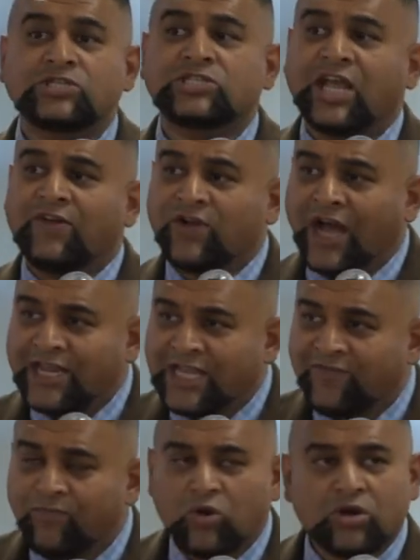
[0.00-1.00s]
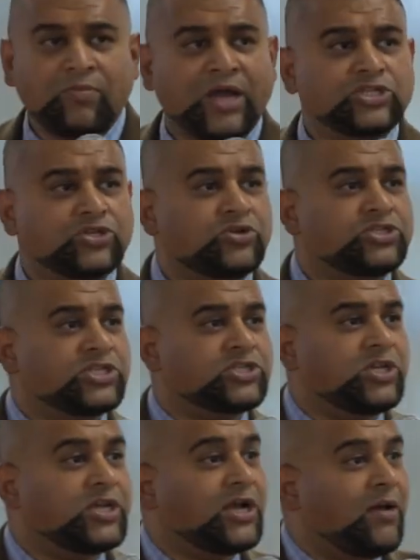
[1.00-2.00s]
say, I've got to give more to my church. It's
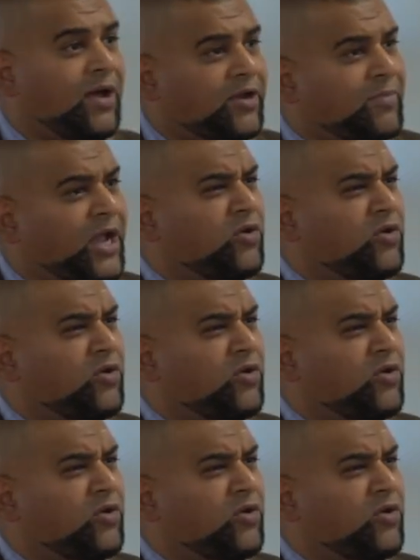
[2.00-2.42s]
going to come out of my